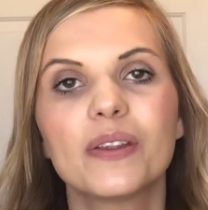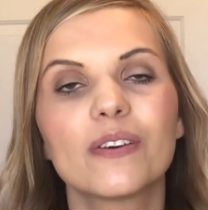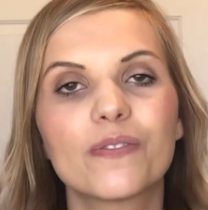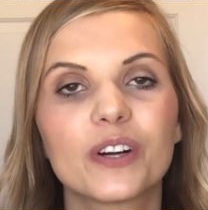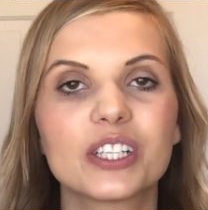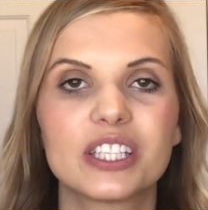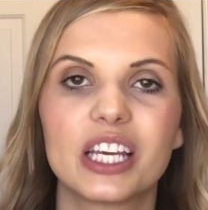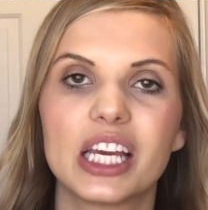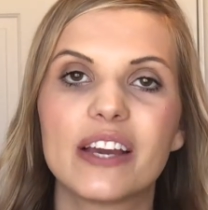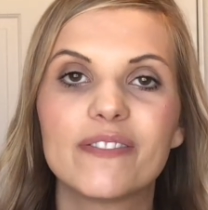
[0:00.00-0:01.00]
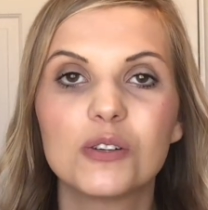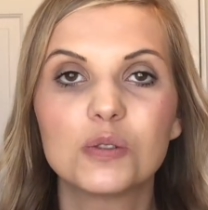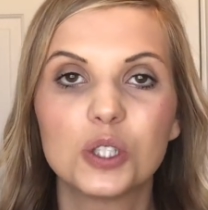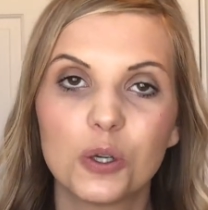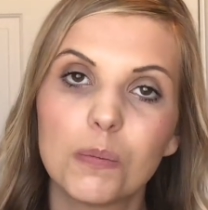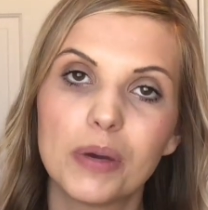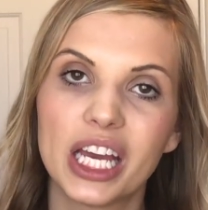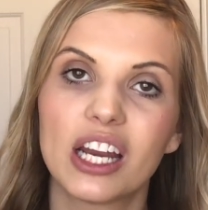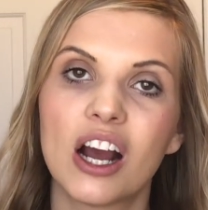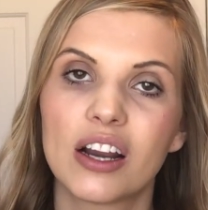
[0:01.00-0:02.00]
The first thing, if you do
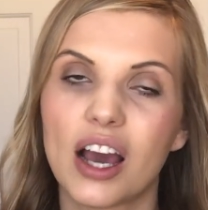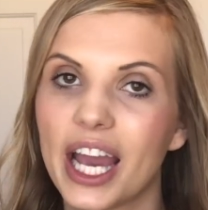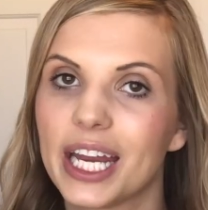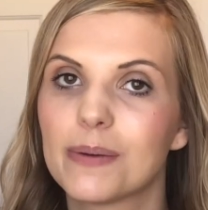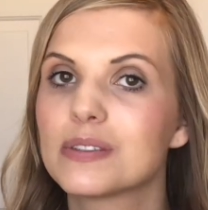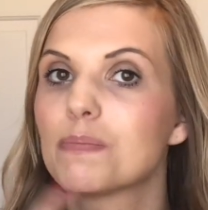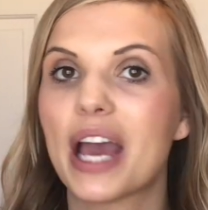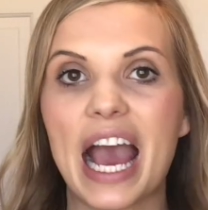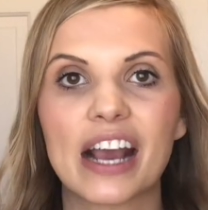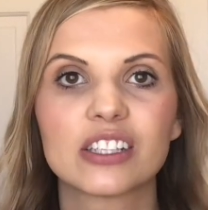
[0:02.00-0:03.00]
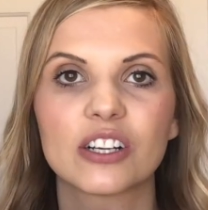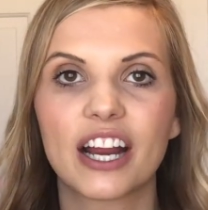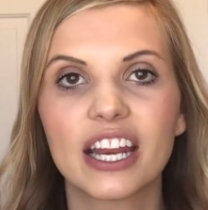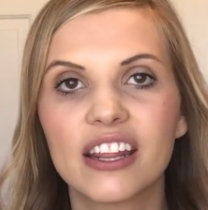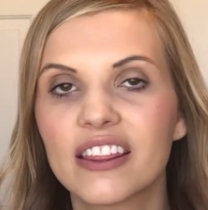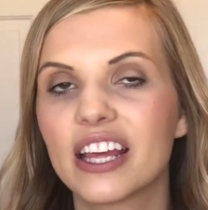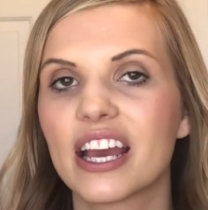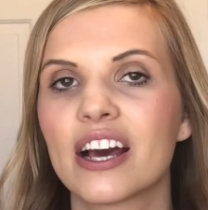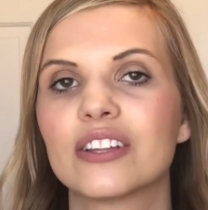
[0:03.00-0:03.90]
bid on items, bags, or anything